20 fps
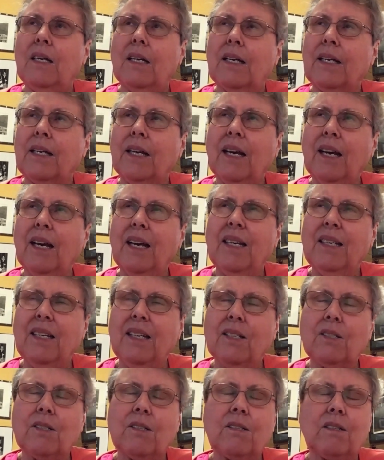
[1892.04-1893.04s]
Yeah, I
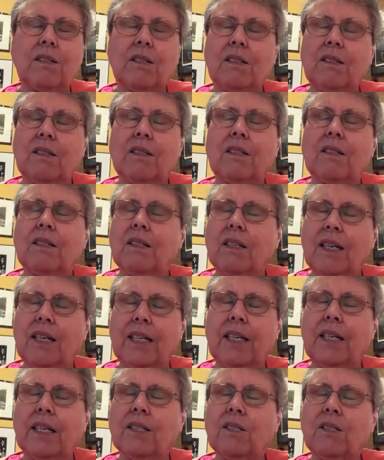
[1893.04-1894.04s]
guess
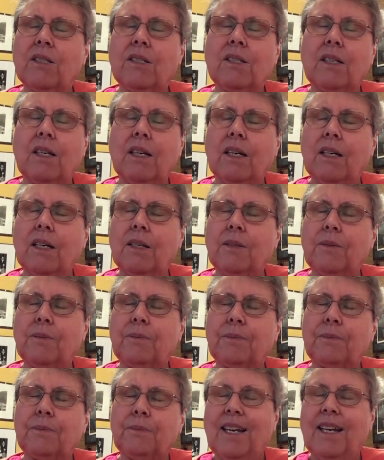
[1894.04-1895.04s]

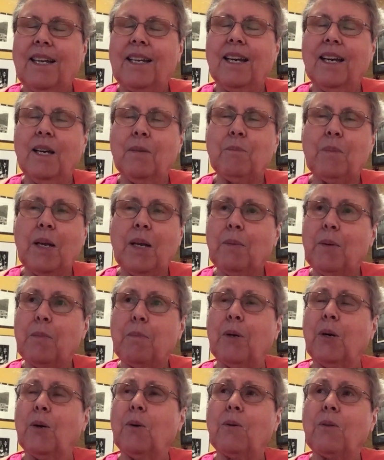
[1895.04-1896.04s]
yeah, maybe
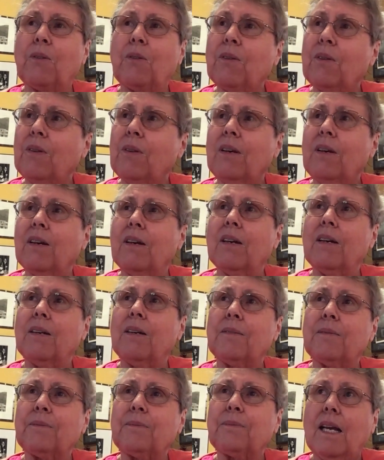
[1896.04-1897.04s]
both.
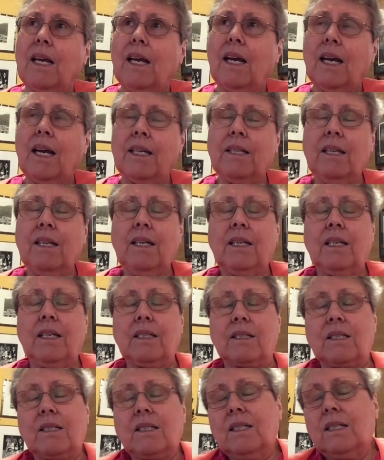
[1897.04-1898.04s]
I think
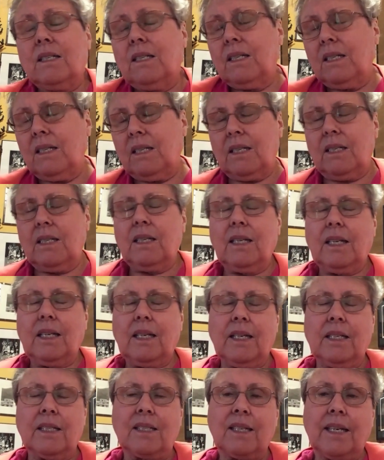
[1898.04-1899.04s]
it's
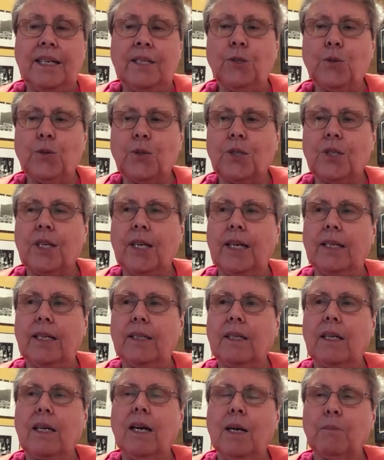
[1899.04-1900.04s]
interesting
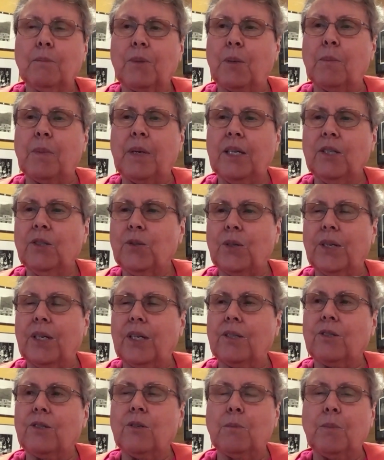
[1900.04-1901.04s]
and
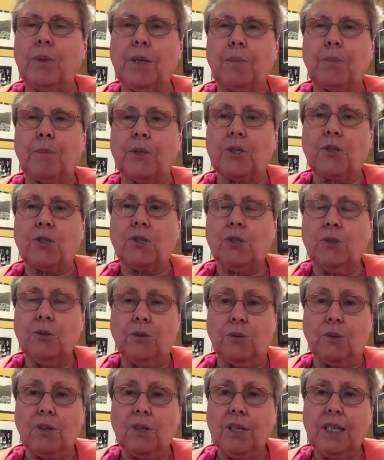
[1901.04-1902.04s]
complimentary to be
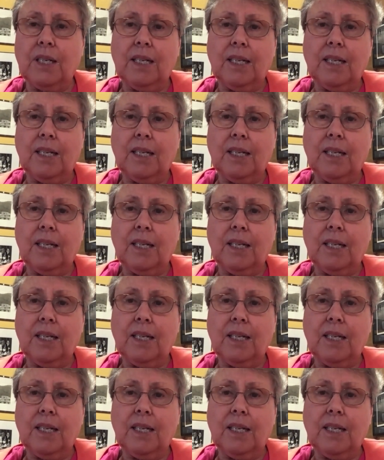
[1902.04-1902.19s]
pursued,